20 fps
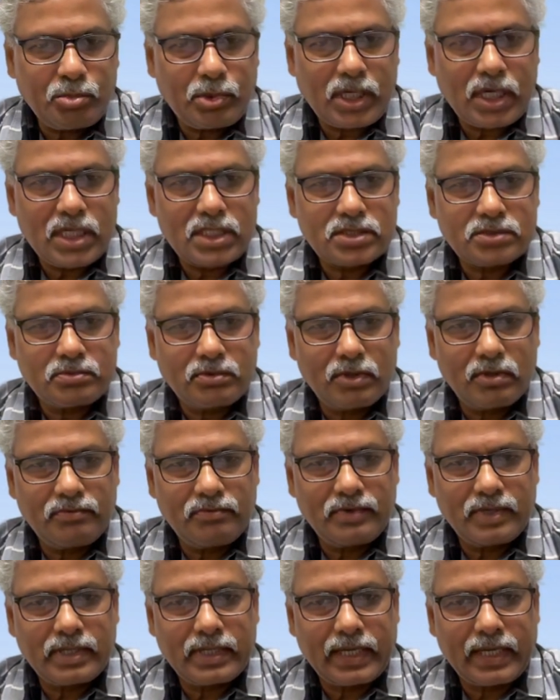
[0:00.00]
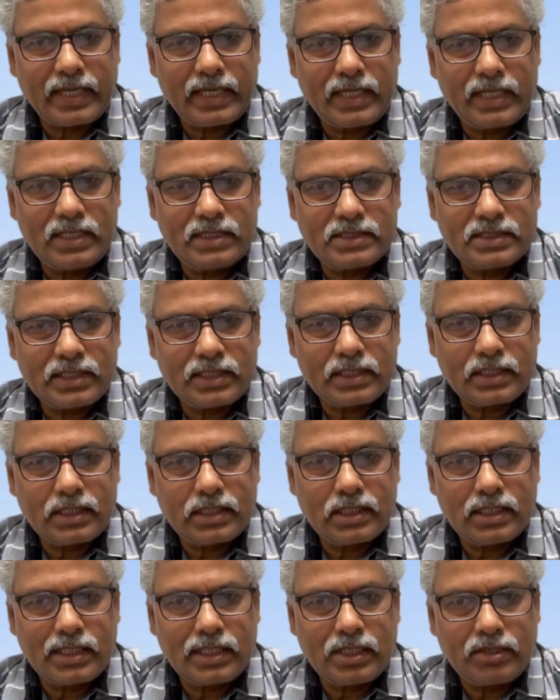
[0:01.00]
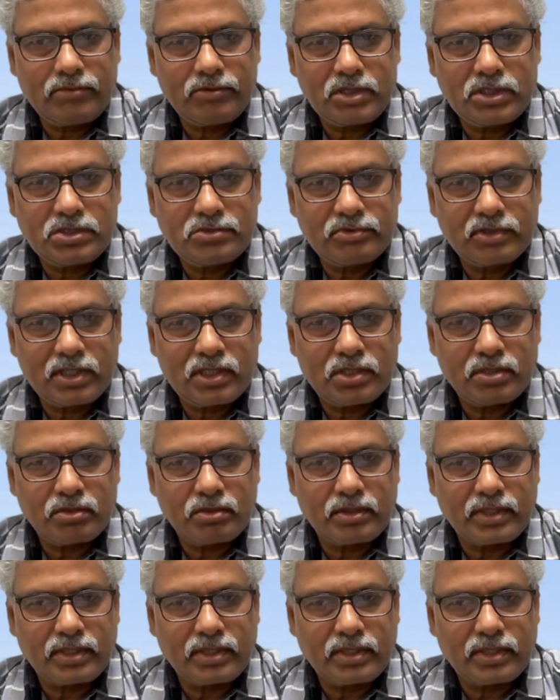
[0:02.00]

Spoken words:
possible for any single individual to